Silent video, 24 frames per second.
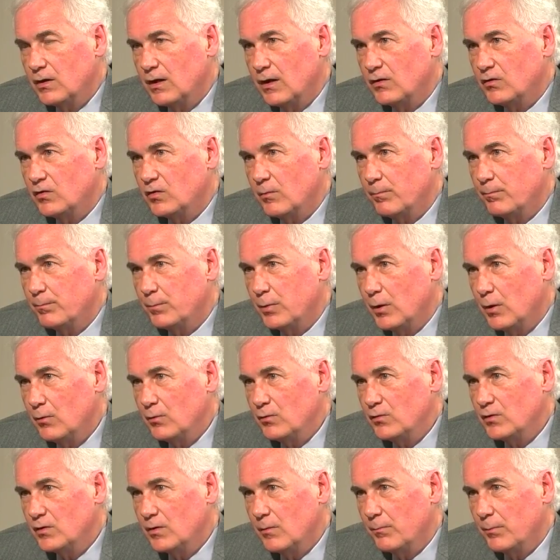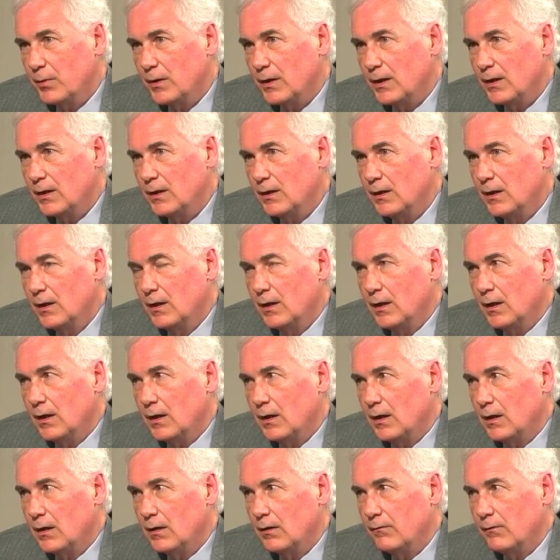It's supposed to be
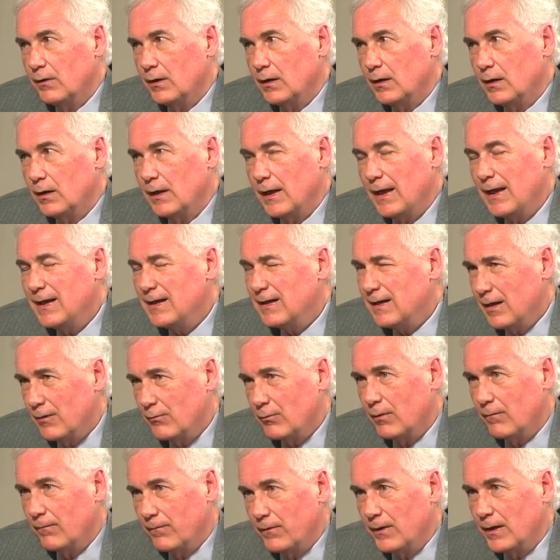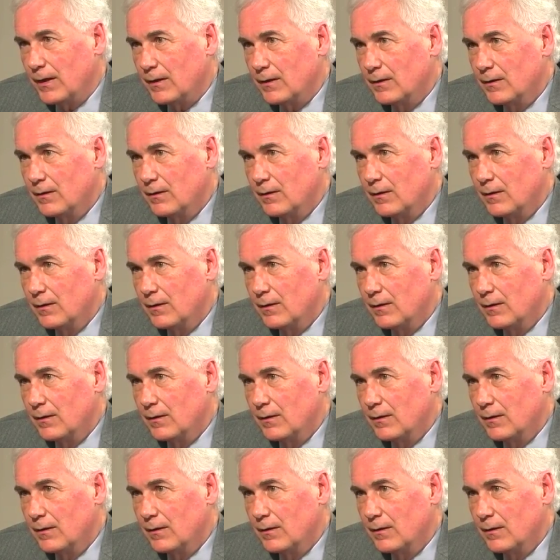uh, 800 feet.